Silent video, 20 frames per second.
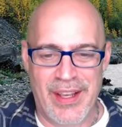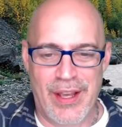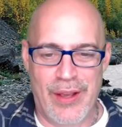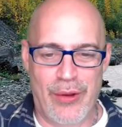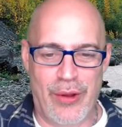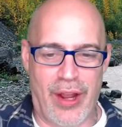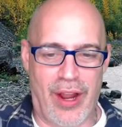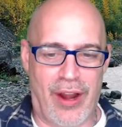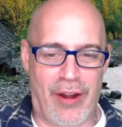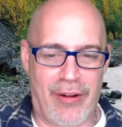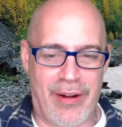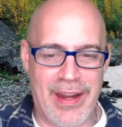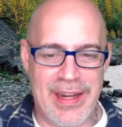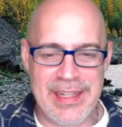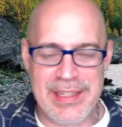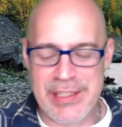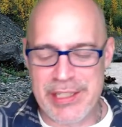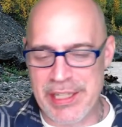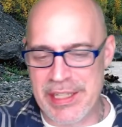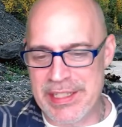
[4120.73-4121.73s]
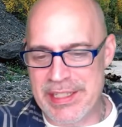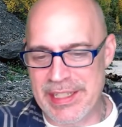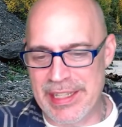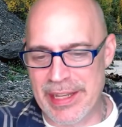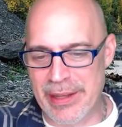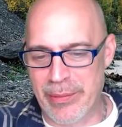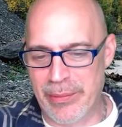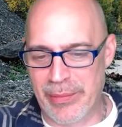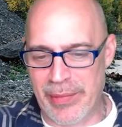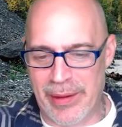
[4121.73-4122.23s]
Well, all right,
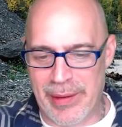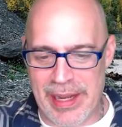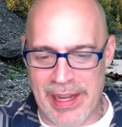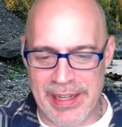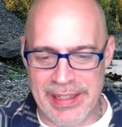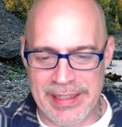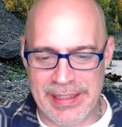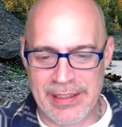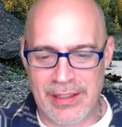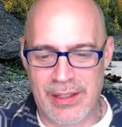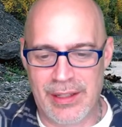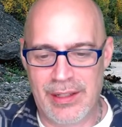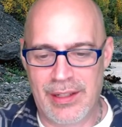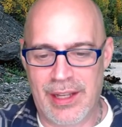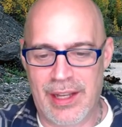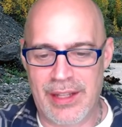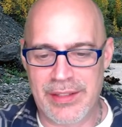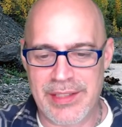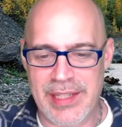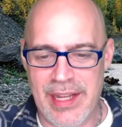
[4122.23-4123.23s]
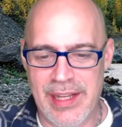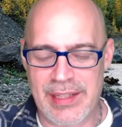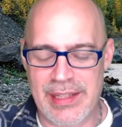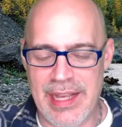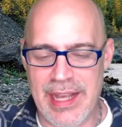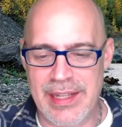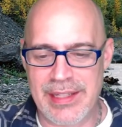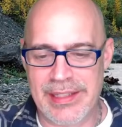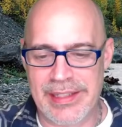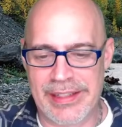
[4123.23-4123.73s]
GCM Mining. I'll take
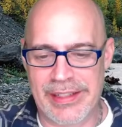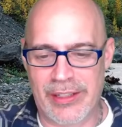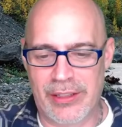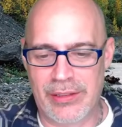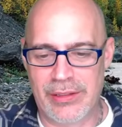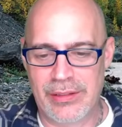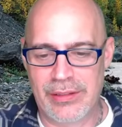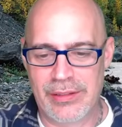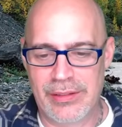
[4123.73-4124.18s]
that deal.